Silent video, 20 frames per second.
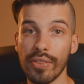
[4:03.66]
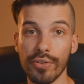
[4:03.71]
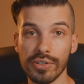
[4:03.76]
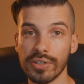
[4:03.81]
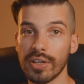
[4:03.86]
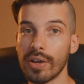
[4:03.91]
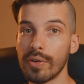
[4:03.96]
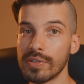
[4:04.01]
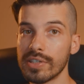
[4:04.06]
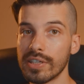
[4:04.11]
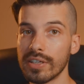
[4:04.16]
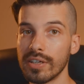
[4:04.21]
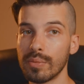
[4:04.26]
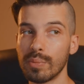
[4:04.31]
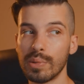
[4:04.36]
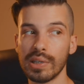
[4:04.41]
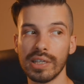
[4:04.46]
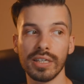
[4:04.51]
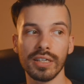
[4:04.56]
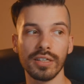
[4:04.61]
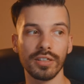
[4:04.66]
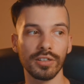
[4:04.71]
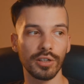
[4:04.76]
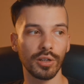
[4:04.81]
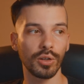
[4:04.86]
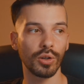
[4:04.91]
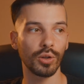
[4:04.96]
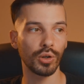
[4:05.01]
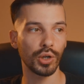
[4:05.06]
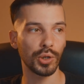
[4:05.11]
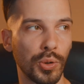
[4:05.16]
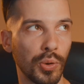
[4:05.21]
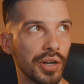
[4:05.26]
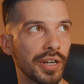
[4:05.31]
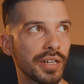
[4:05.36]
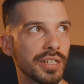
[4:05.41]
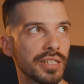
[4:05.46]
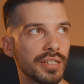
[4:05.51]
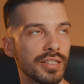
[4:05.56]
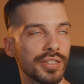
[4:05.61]
There's always going to be little
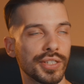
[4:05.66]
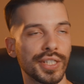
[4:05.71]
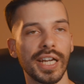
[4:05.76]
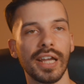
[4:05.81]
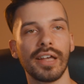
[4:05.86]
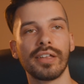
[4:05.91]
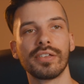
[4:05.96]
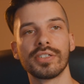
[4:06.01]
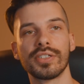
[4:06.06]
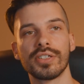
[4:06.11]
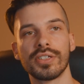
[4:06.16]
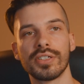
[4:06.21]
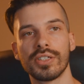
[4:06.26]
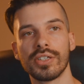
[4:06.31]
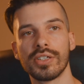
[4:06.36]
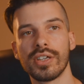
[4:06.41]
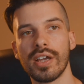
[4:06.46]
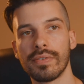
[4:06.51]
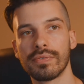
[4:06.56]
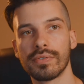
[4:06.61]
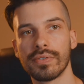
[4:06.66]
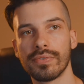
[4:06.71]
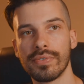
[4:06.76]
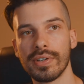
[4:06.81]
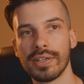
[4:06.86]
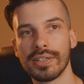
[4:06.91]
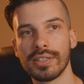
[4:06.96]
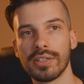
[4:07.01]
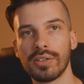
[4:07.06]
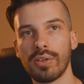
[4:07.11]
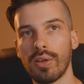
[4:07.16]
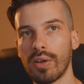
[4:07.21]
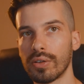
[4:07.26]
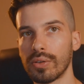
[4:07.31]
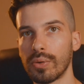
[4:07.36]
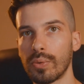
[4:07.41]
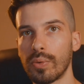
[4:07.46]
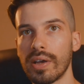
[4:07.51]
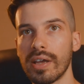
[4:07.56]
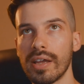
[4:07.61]
quirks and challenges that you have to face along
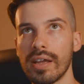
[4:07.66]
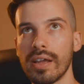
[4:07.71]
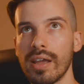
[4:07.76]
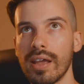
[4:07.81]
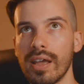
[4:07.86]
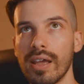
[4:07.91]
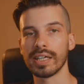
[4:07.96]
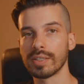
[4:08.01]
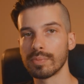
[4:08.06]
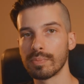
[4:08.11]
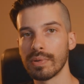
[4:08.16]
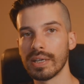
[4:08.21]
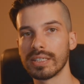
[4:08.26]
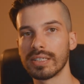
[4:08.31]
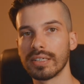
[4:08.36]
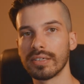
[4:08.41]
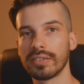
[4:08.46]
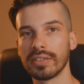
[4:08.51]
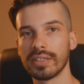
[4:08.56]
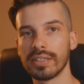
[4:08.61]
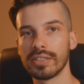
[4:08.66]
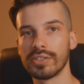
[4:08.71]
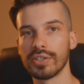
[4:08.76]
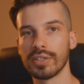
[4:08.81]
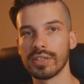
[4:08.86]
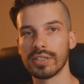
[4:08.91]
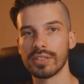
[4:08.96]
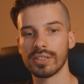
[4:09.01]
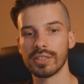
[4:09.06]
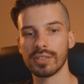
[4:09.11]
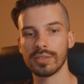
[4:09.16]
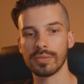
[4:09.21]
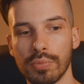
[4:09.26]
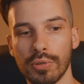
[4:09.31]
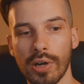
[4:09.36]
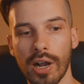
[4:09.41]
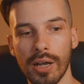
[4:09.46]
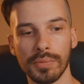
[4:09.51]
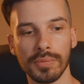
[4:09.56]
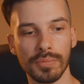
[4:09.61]
the way. It's basically just
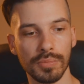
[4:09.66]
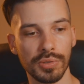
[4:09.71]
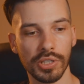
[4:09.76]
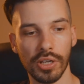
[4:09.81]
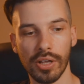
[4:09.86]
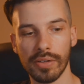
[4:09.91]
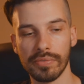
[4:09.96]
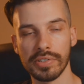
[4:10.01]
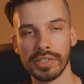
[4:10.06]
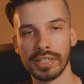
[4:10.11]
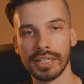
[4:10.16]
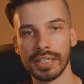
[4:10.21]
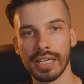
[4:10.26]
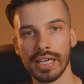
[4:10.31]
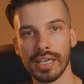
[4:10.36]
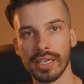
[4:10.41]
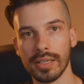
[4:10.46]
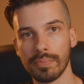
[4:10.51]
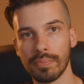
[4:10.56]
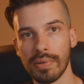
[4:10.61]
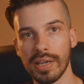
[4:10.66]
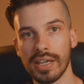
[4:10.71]
problem solving and